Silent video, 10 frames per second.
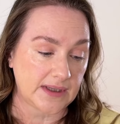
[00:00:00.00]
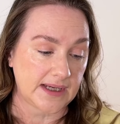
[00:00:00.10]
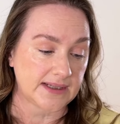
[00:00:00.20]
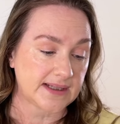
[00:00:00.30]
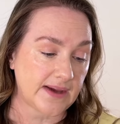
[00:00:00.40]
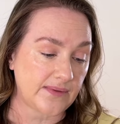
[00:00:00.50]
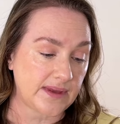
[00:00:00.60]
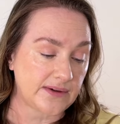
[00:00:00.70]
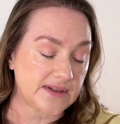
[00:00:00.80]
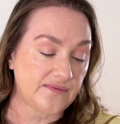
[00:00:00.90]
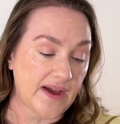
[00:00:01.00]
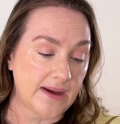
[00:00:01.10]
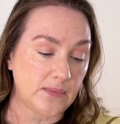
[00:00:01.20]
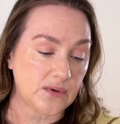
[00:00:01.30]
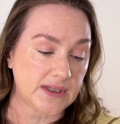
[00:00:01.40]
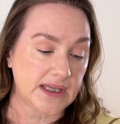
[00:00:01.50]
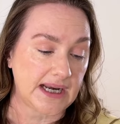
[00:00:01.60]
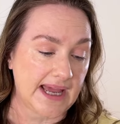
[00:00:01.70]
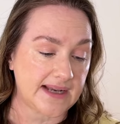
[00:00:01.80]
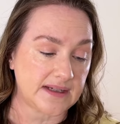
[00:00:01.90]
they discover there is far more to the
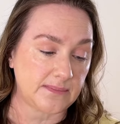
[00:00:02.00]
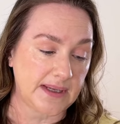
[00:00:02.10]
land and